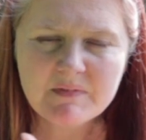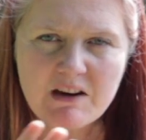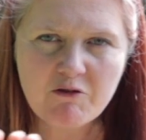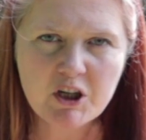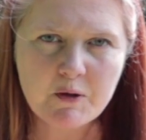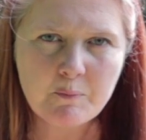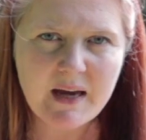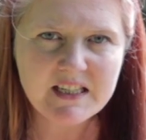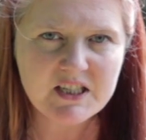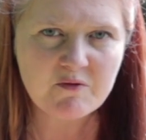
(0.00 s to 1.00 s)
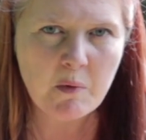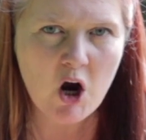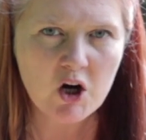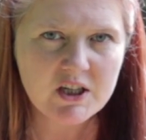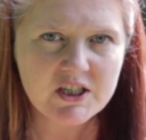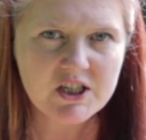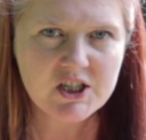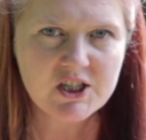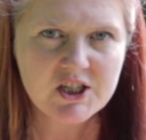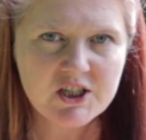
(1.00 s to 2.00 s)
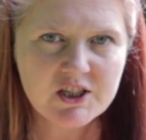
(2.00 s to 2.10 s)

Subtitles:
they're in a competitive market.